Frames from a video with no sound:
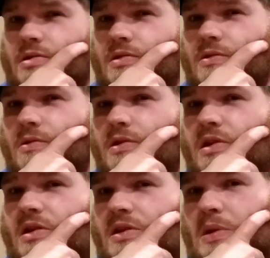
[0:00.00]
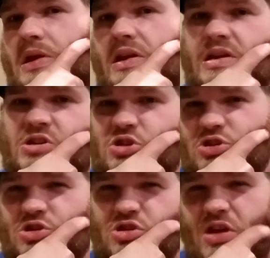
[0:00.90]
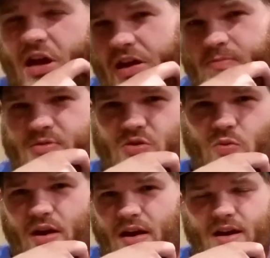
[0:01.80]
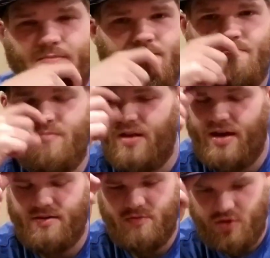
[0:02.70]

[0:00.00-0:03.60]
30-ish games away. I'm not